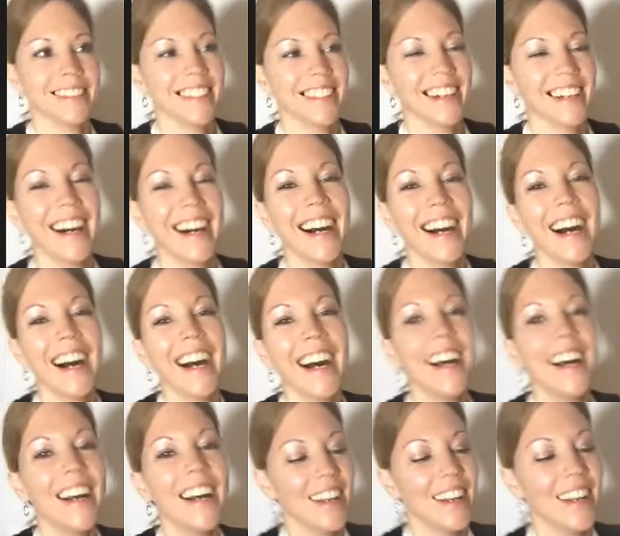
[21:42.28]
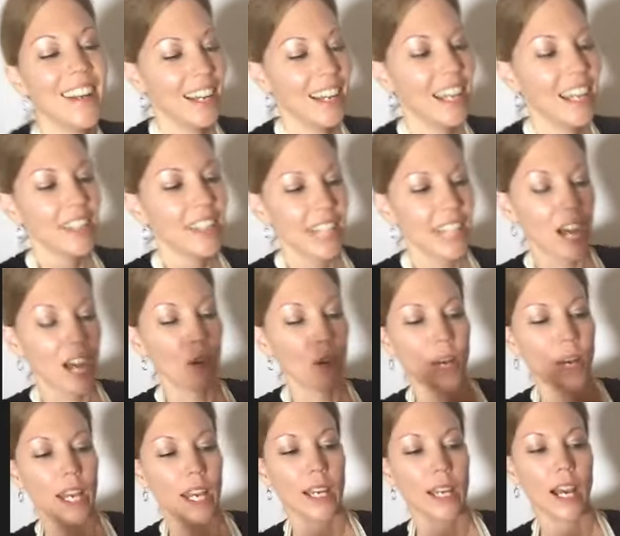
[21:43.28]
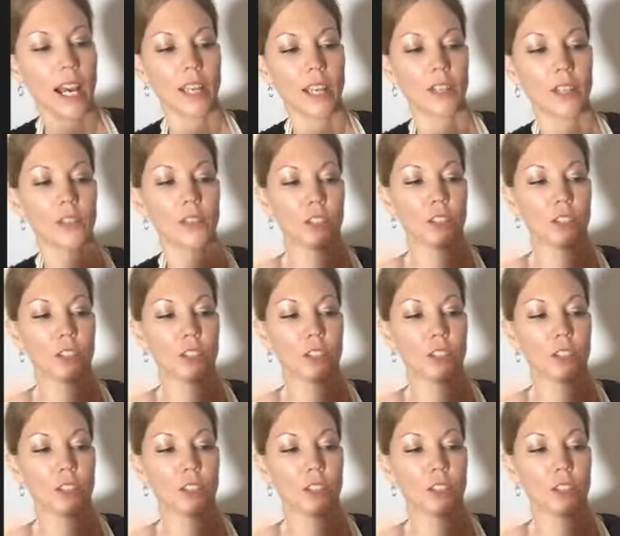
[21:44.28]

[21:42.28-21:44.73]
yeah. That way I can just